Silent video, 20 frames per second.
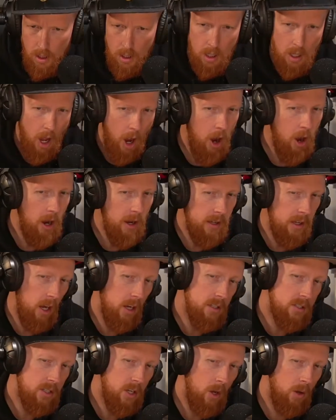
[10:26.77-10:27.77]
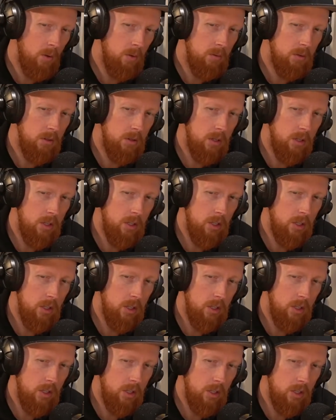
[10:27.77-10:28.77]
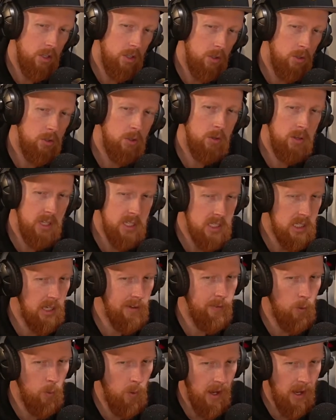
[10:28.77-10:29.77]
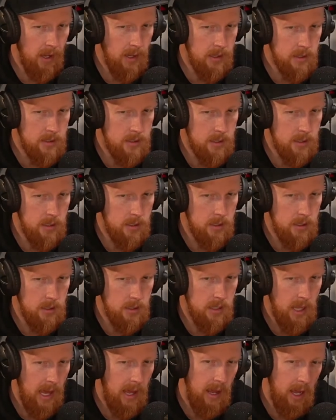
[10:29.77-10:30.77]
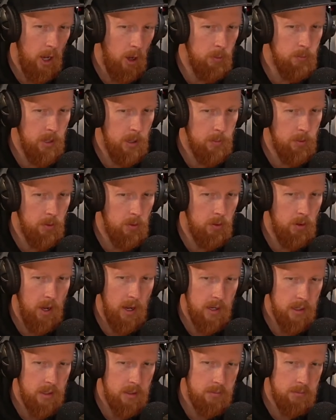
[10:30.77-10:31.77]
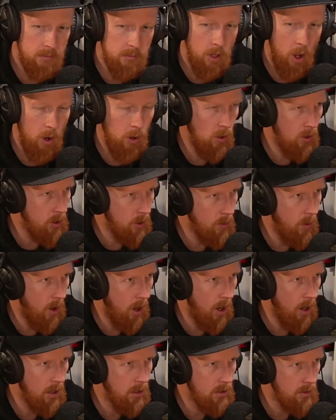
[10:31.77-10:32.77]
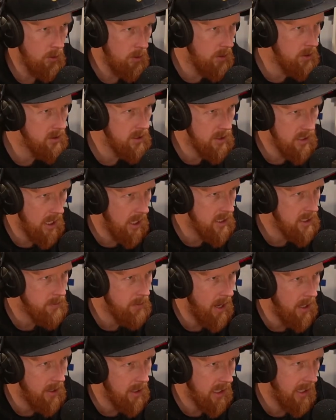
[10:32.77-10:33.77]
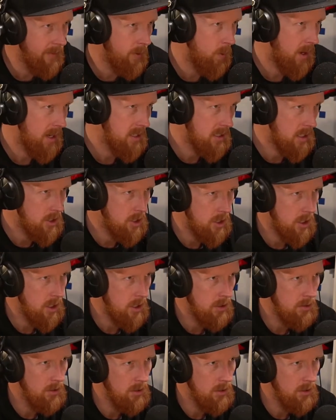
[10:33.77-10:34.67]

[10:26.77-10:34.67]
All right. Yeah. So you do these giveaways that help people like know who you are. You want to tell us about the giveaways that you do?